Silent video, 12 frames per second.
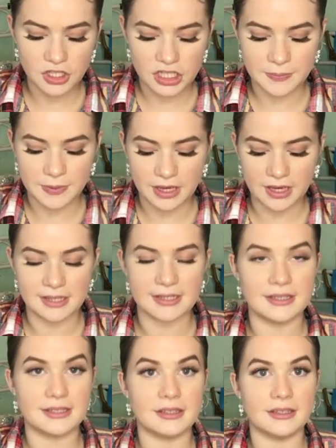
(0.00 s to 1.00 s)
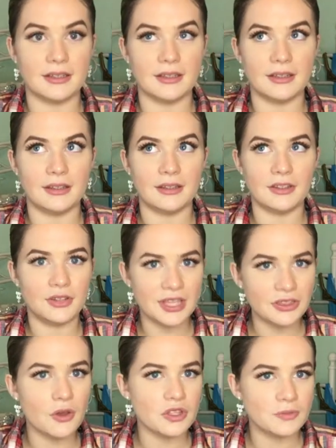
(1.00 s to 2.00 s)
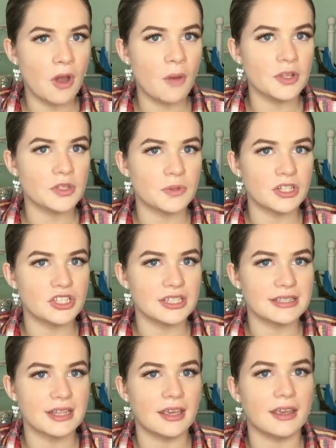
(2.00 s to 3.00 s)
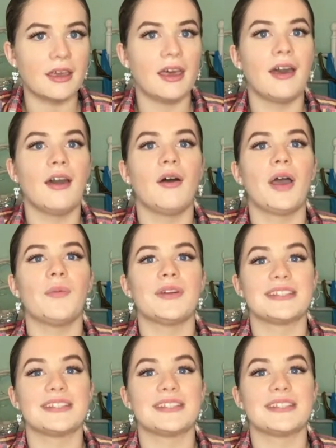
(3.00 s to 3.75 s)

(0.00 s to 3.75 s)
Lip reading: just because you get those moments when it's just like, oh, I